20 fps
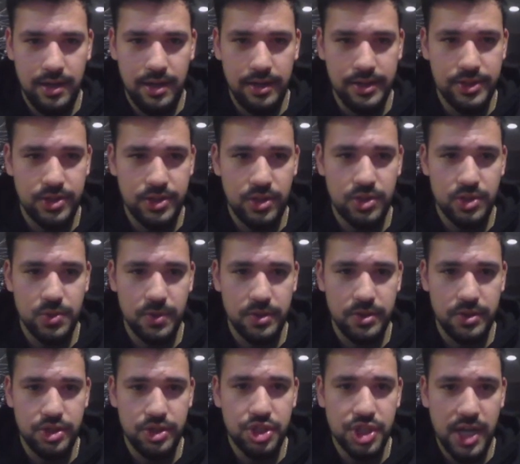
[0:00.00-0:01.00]
He starts with
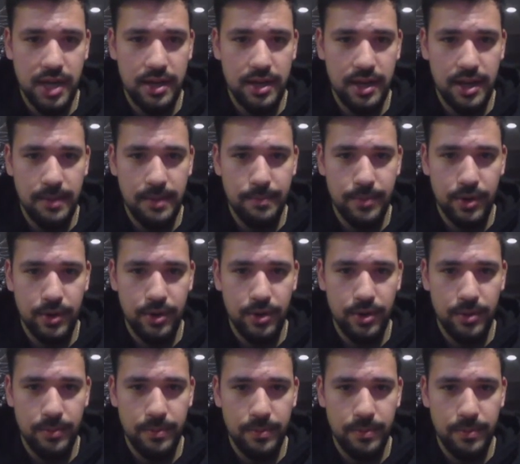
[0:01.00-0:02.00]
Jet,
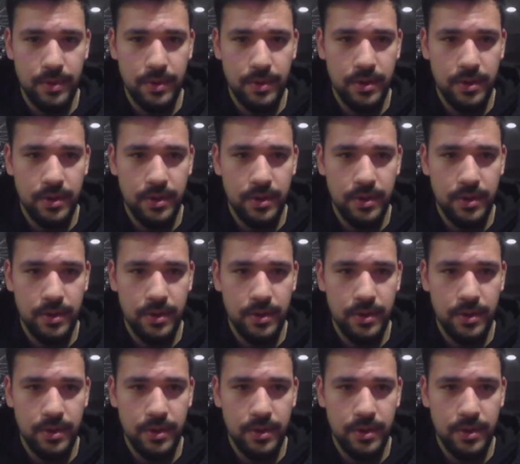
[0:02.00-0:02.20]
Imperm,